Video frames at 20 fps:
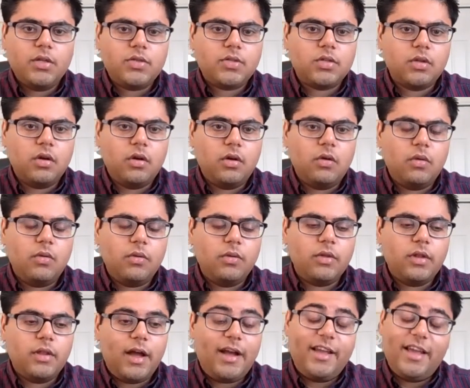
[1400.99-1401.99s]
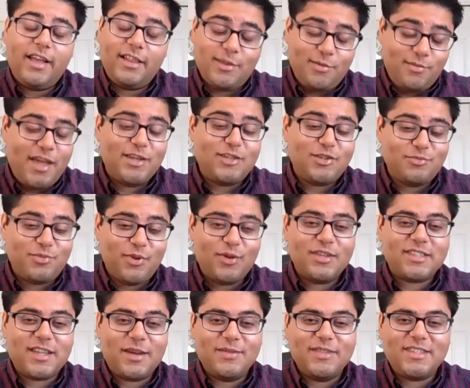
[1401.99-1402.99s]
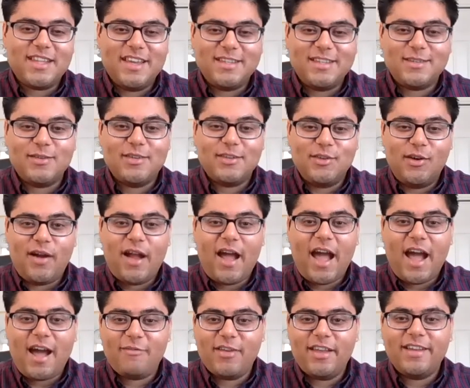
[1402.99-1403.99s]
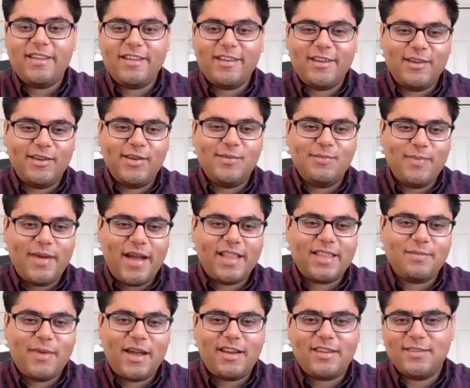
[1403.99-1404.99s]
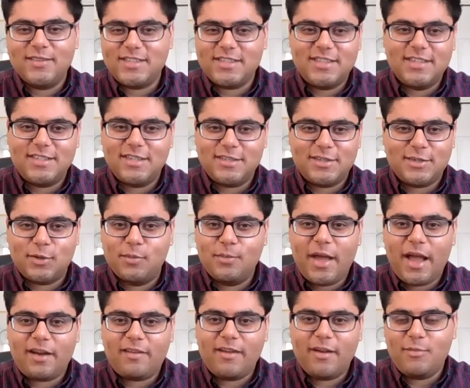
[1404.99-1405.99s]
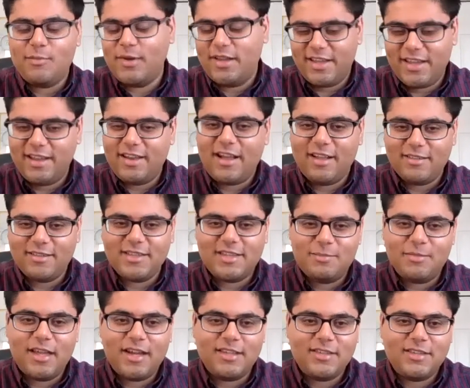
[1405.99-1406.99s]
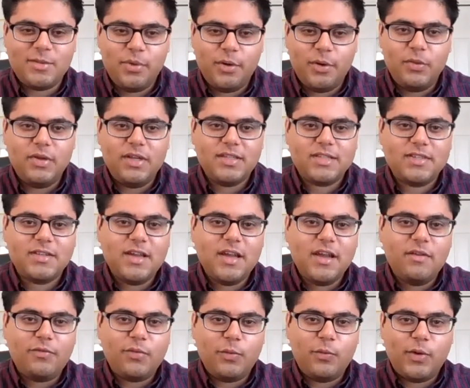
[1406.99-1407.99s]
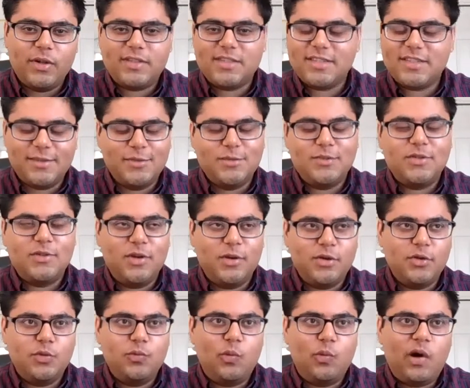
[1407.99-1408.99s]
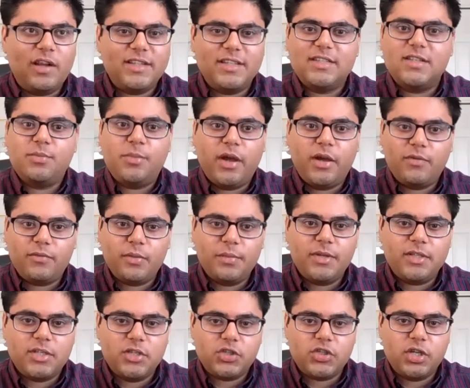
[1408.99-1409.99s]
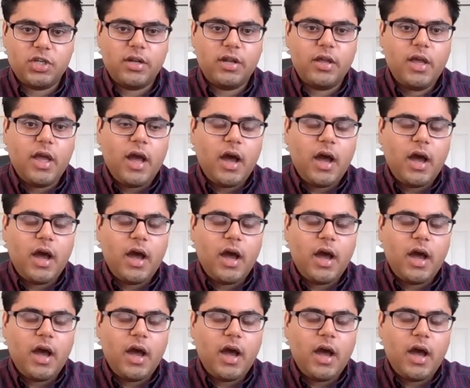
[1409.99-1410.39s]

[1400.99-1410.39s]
So again, the major bonus I would say is, having good mathematical statistical background. But again, I'll keep that as a bonus for what skills, you'd want as a bioinformatician.